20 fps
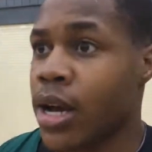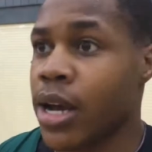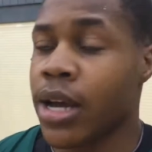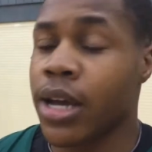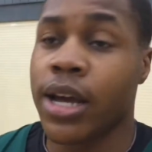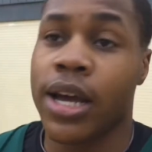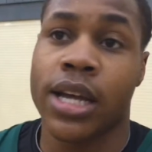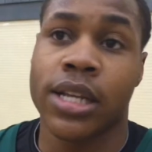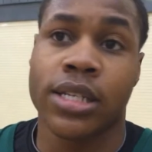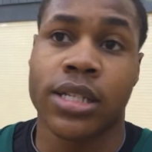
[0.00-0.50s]
I
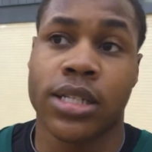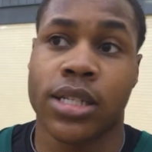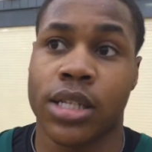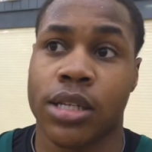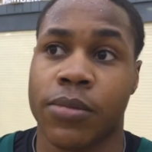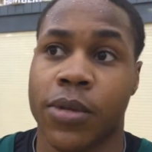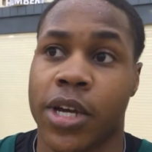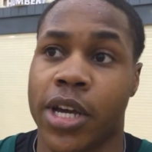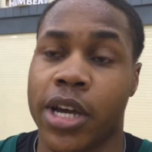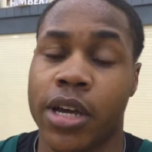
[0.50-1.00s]
add to the
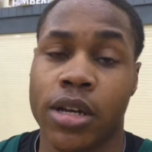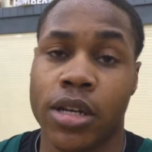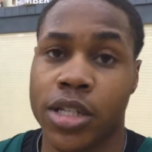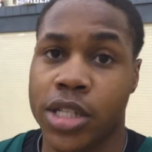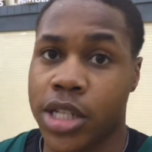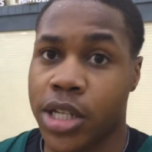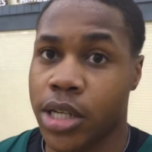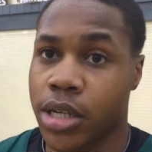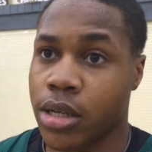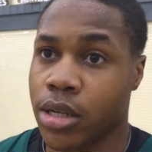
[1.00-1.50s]
team my
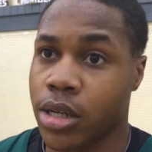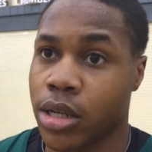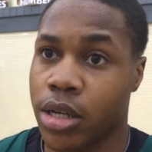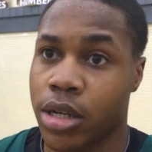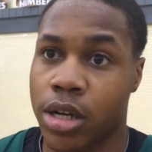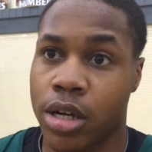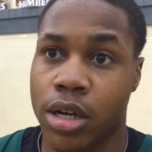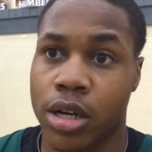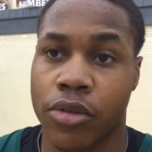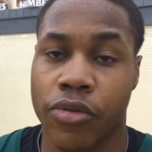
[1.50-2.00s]
energy
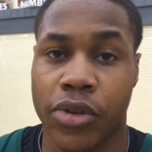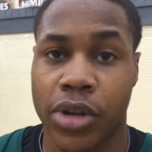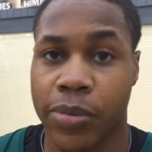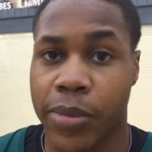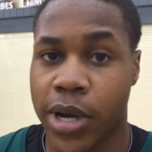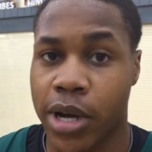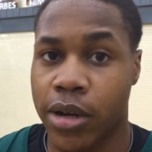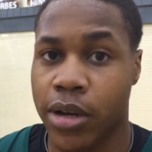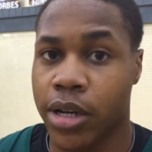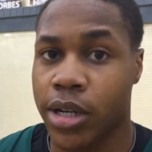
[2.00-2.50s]
and
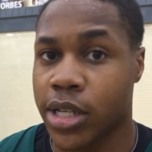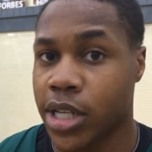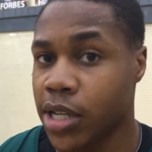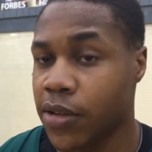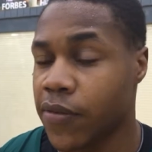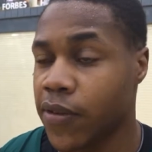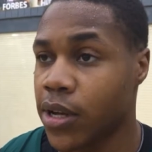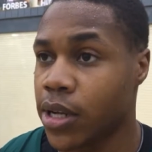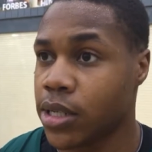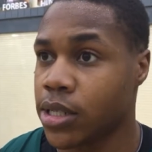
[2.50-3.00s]
rebounding,
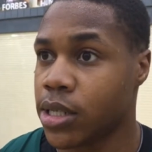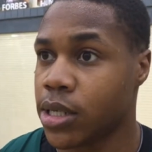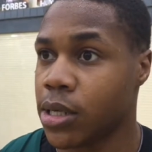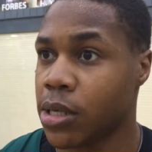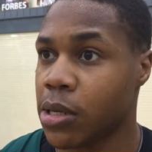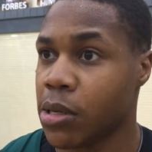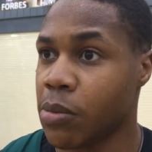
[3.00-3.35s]
defense,